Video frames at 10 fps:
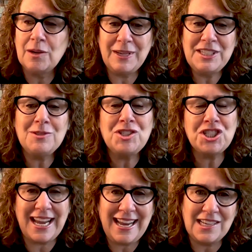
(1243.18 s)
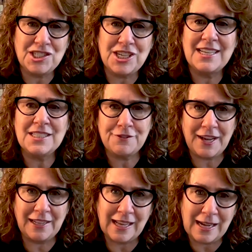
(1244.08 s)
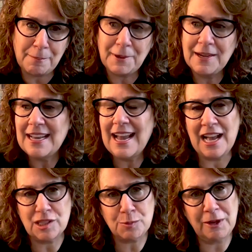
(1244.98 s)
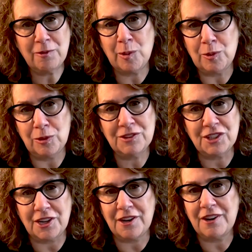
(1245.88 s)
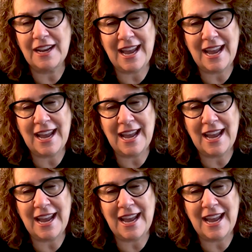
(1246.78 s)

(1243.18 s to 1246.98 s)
do change and develop as we grow older,